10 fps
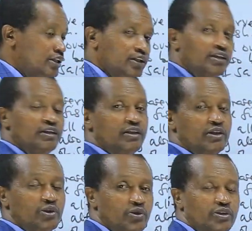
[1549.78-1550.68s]
the
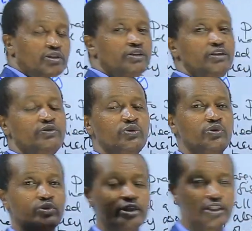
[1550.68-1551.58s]
notes. If you
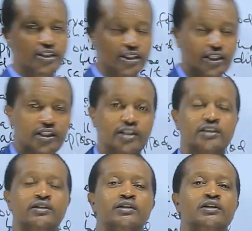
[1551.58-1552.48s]
do that,
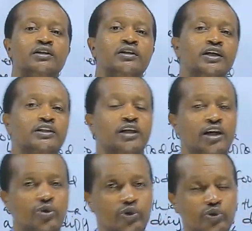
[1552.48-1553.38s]
learners, that's
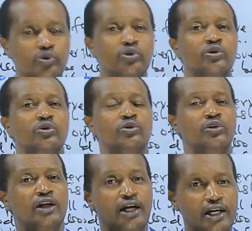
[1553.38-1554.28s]
how you
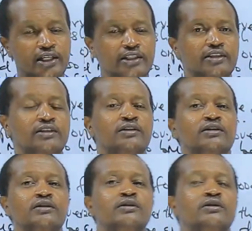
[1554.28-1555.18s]
learn.
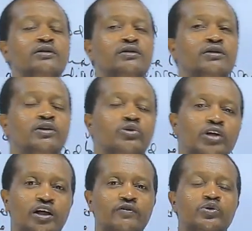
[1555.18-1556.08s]
You
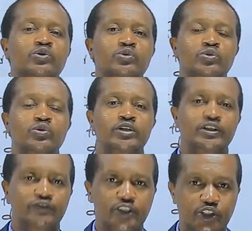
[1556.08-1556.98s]
have to do
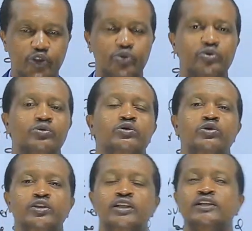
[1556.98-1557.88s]
revision.
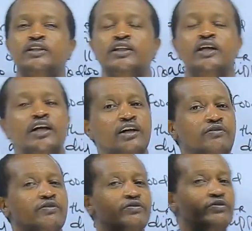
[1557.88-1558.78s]
Don't just say, I
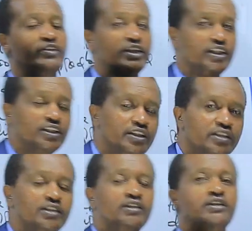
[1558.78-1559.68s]
have
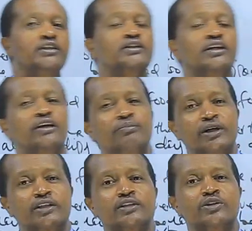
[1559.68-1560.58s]
finished the
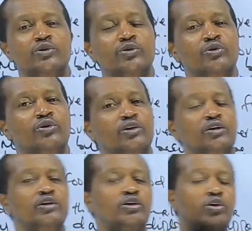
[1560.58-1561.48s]
syllabus. No,
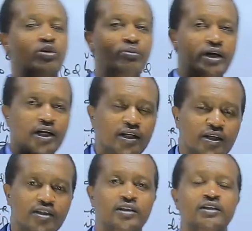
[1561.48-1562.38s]
go back.
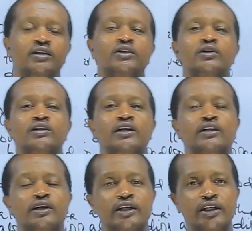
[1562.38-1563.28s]
And
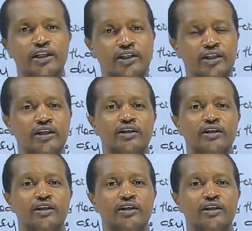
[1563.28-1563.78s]
again,